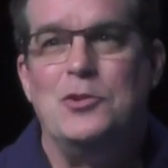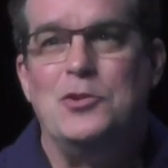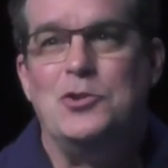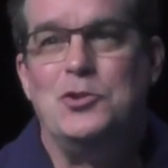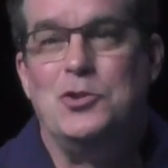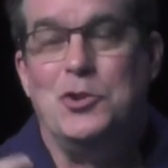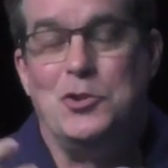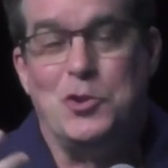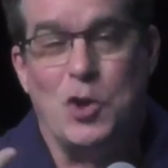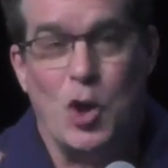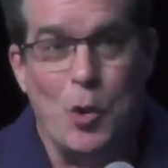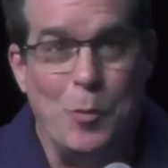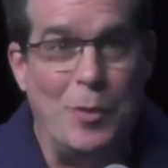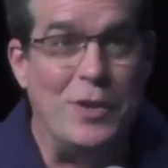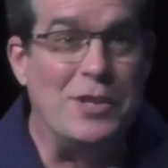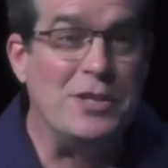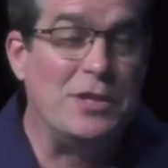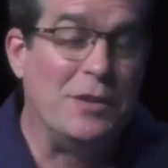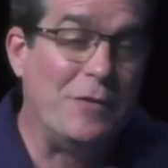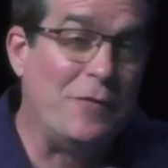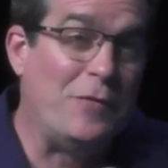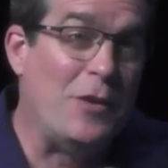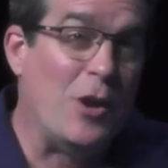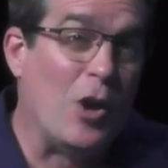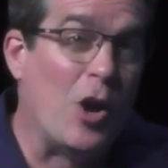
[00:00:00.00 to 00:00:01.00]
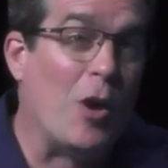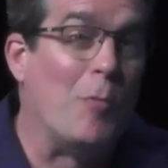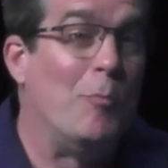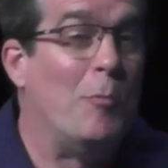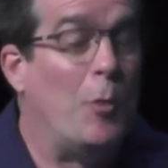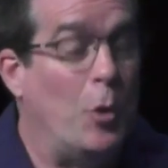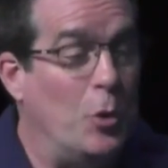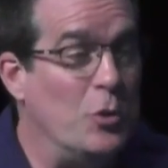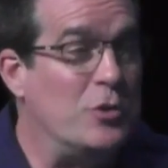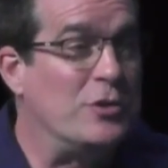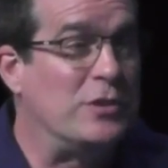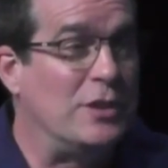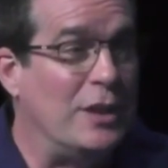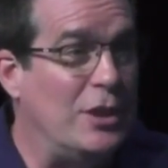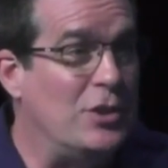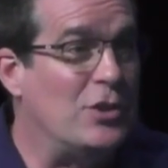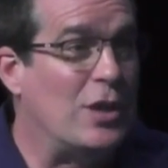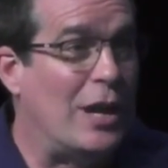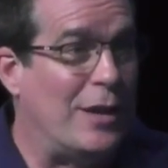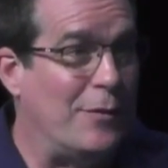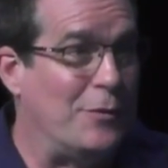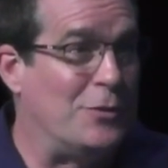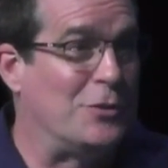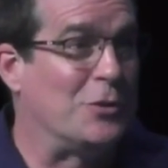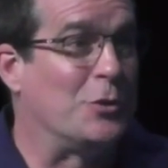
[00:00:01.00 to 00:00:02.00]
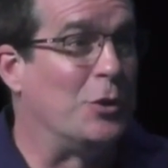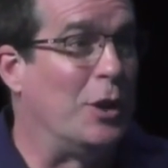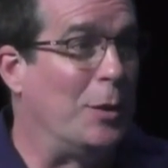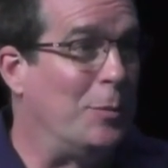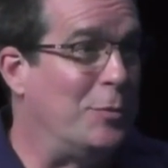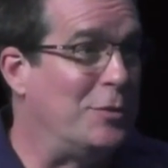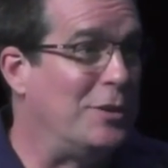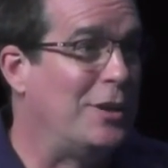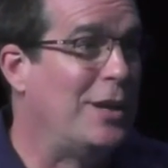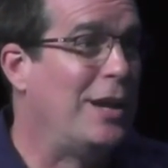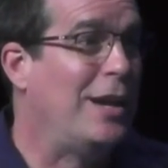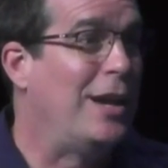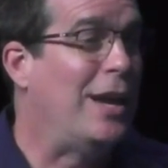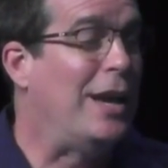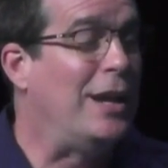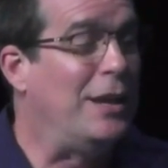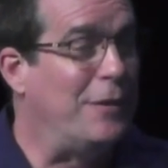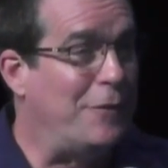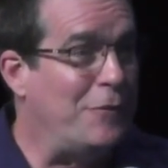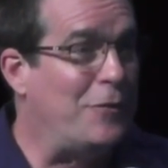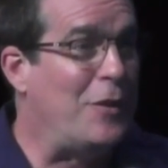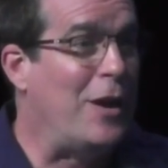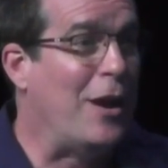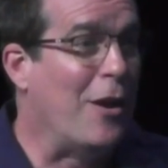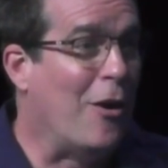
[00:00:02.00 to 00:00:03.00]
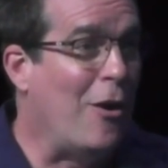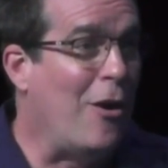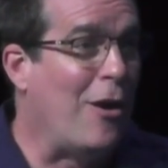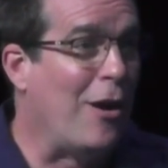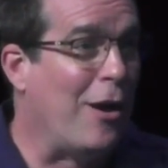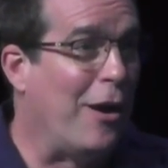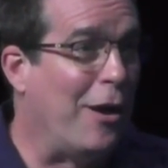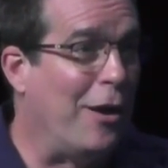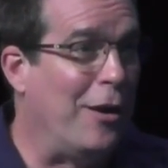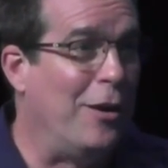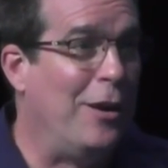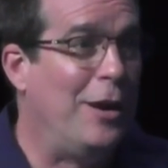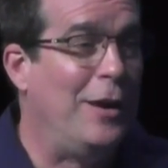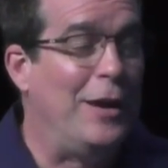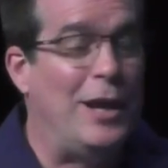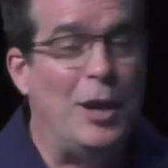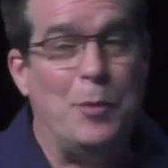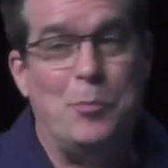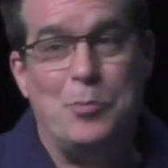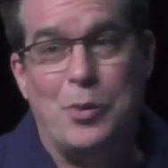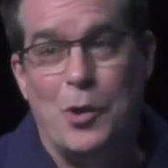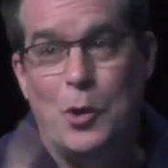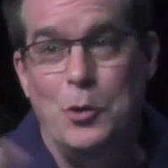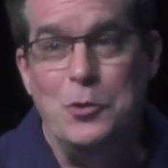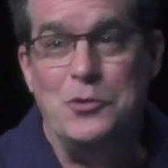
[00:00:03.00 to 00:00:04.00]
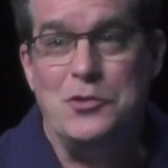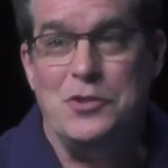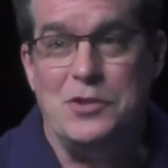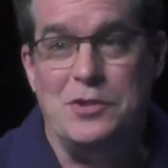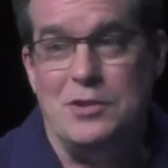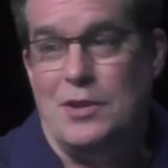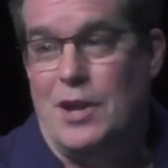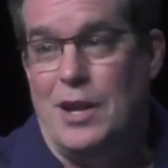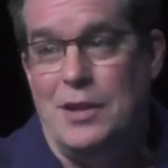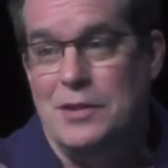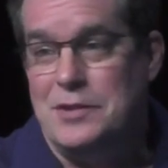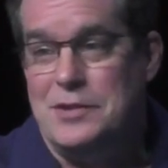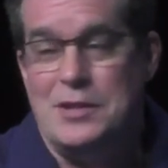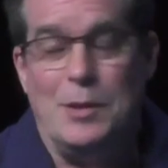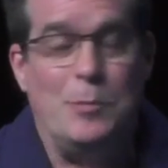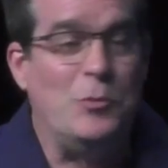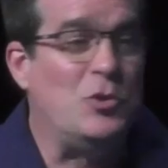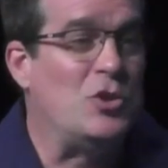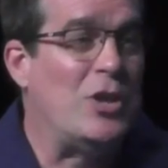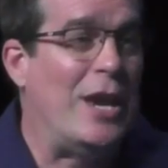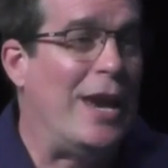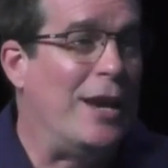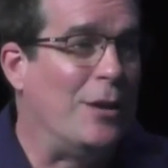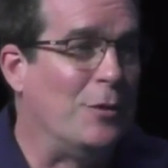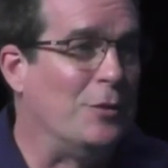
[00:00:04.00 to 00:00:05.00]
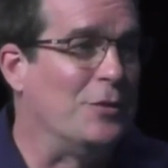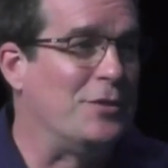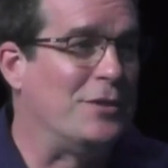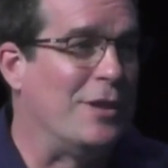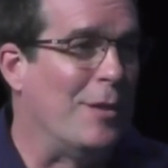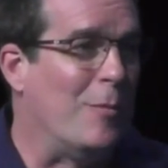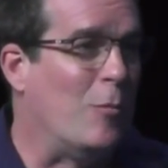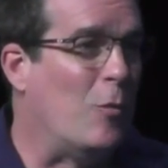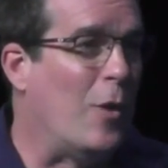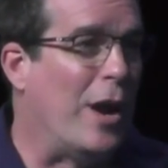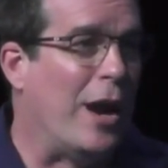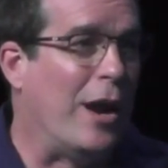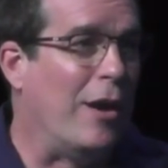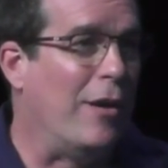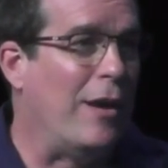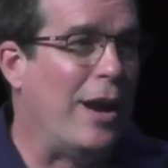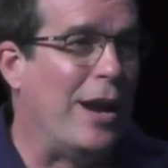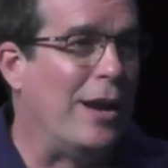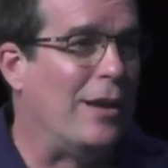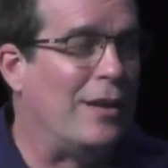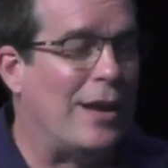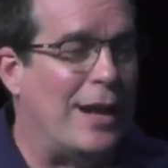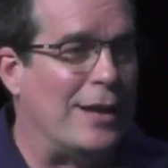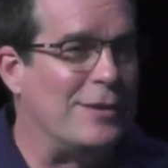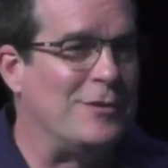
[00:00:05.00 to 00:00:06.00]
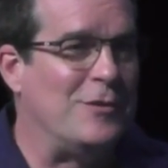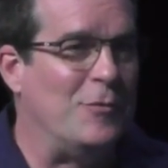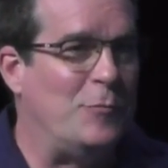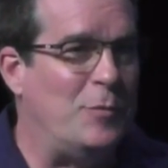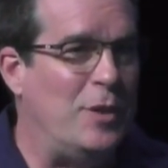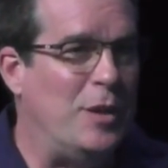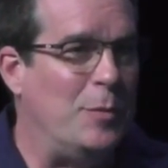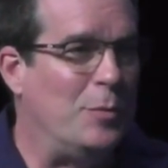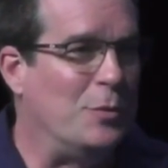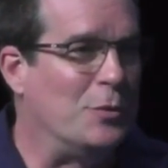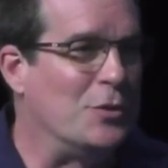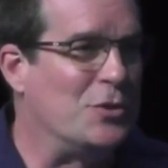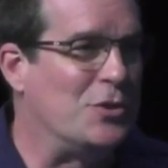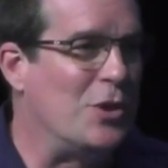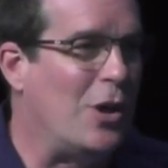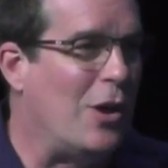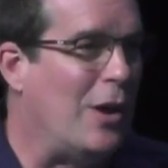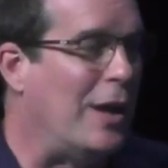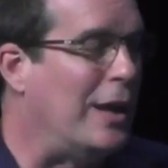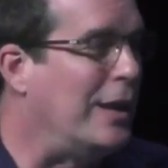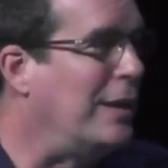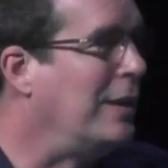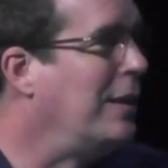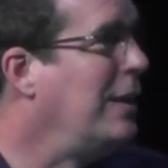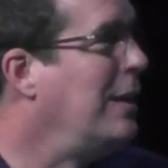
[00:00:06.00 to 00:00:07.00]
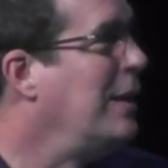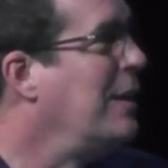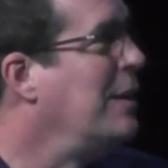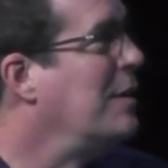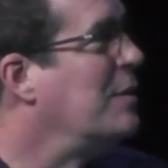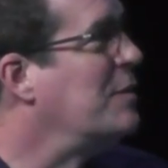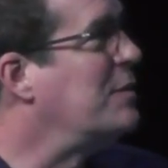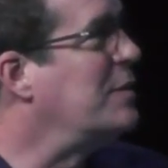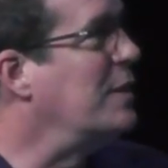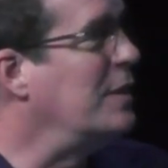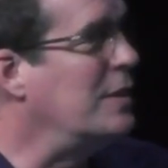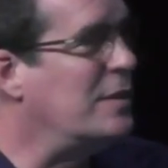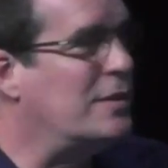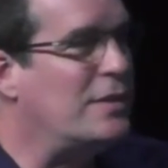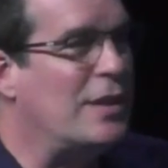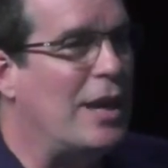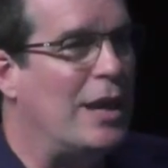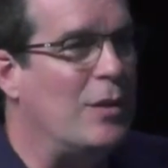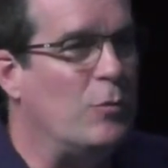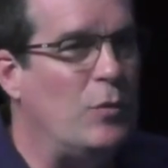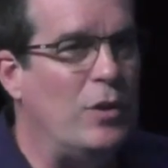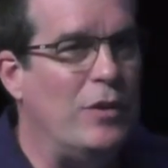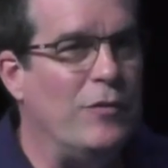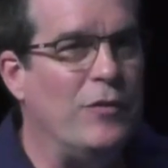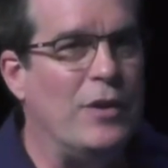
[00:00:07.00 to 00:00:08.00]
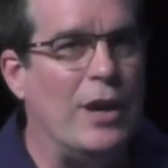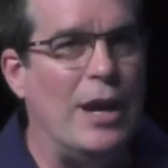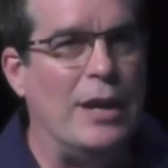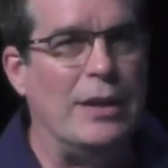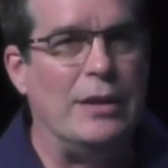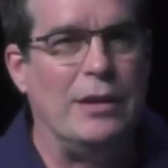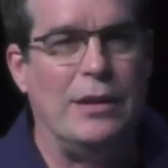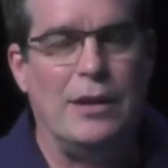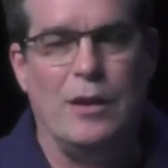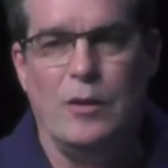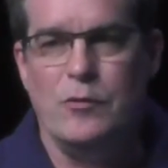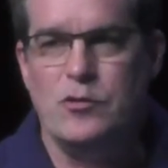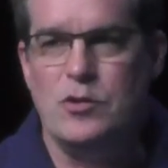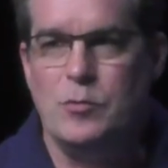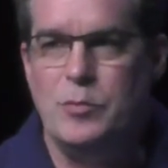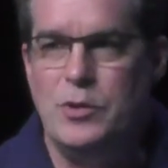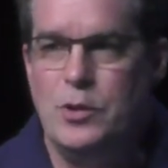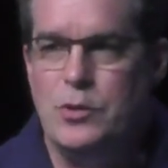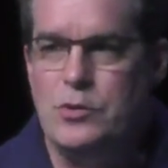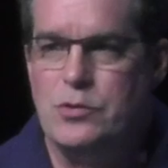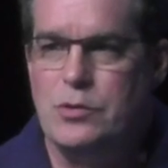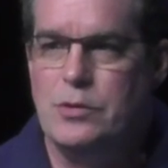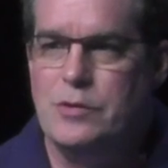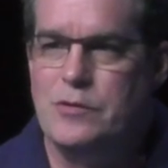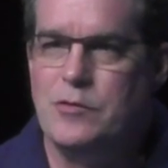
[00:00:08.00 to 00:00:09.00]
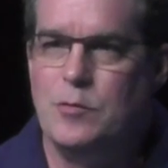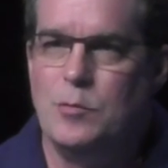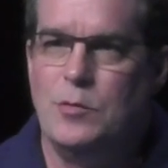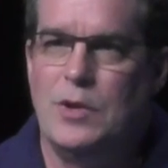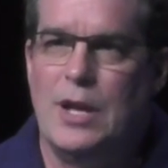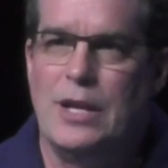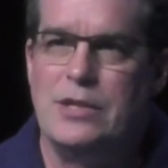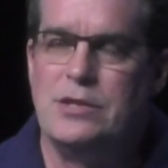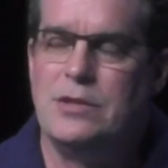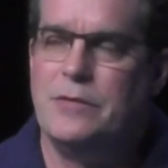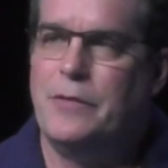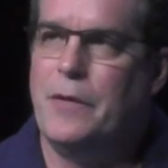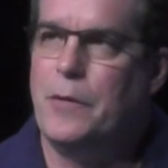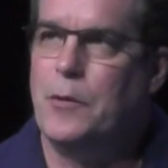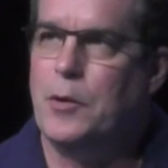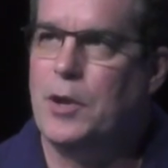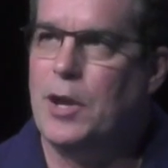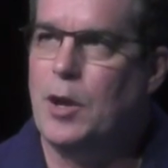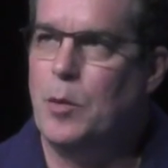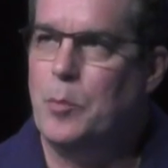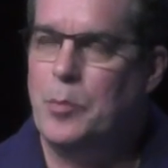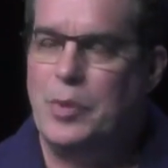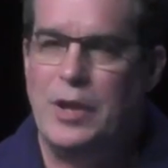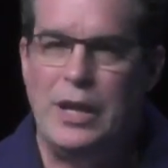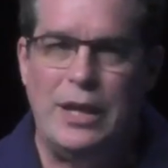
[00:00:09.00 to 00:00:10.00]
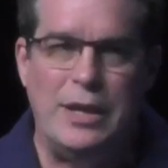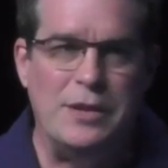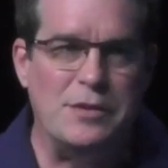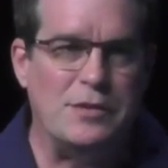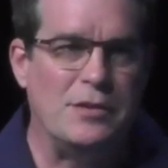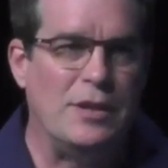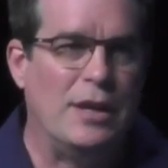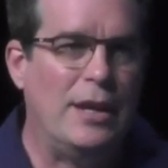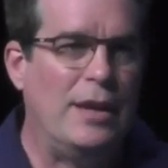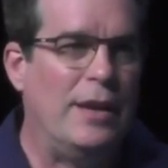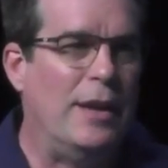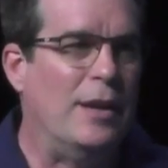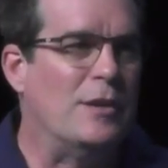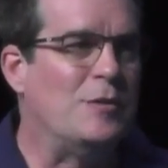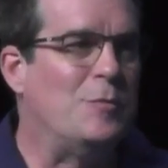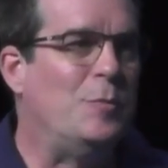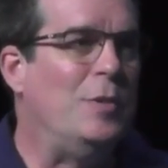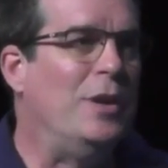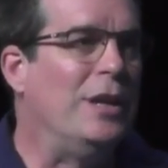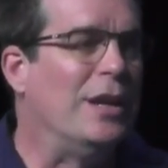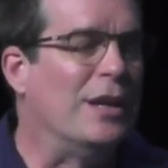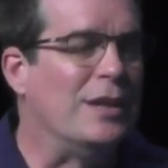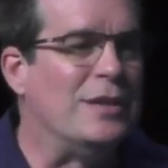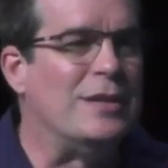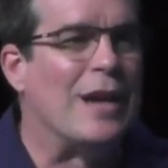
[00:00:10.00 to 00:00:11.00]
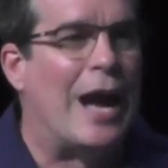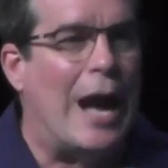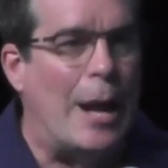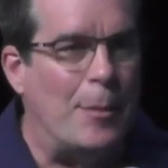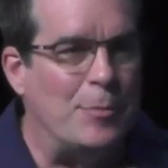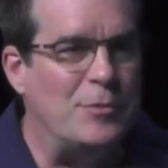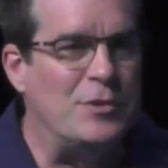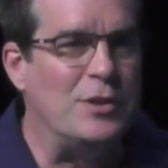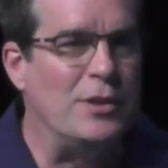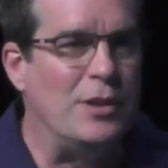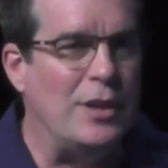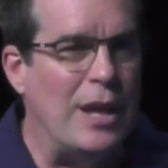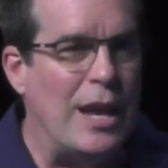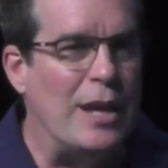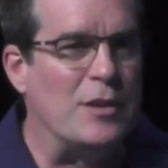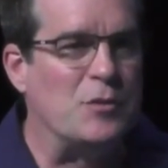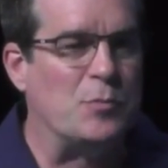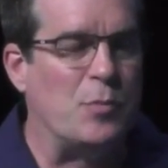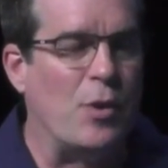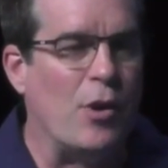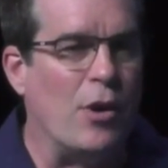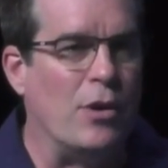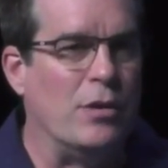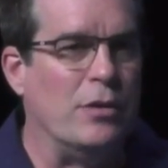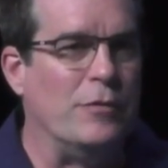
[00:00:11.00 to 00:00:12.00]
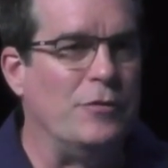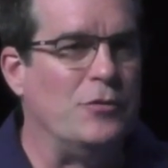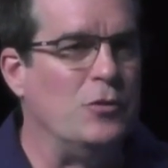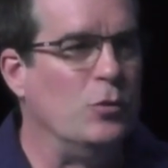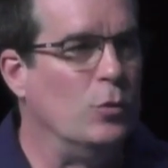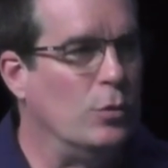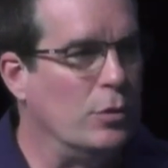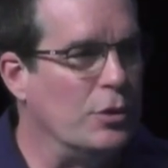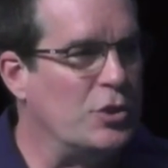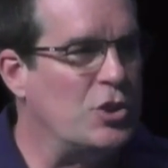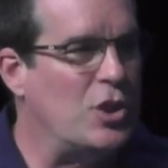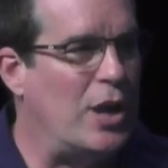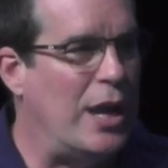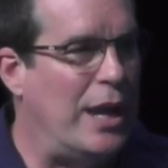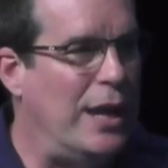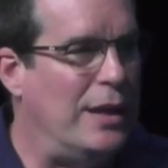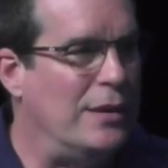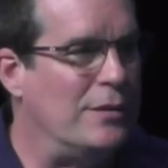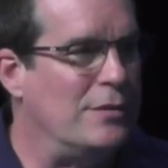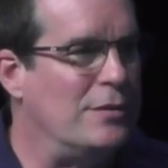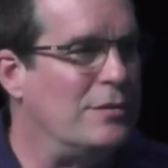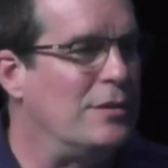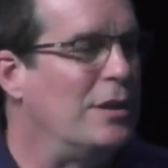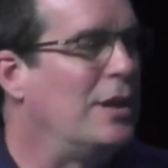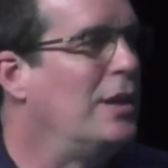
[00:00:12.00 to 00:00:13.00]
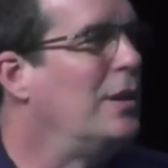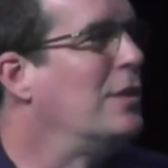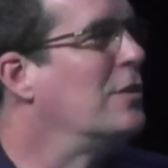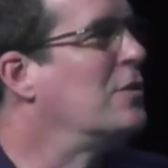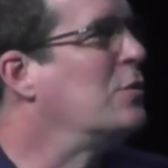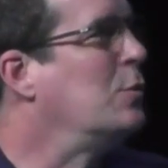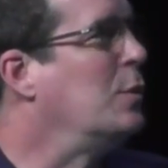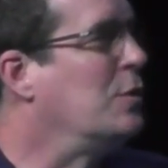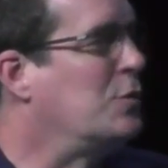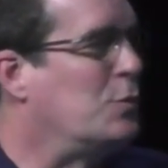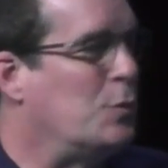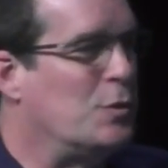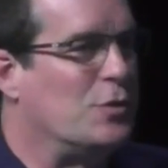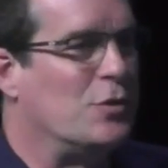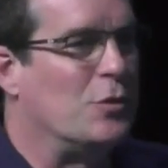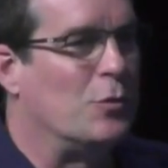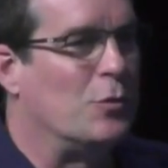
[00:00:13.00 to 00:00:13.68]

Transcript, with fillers: determines if they're mostly JavaScript, and if they are, it posts on some channel somewhere, and lots of people saw it. Since then, we've gotten contributions from lots of other companies. It's being adopted as part of tool chains. So this was a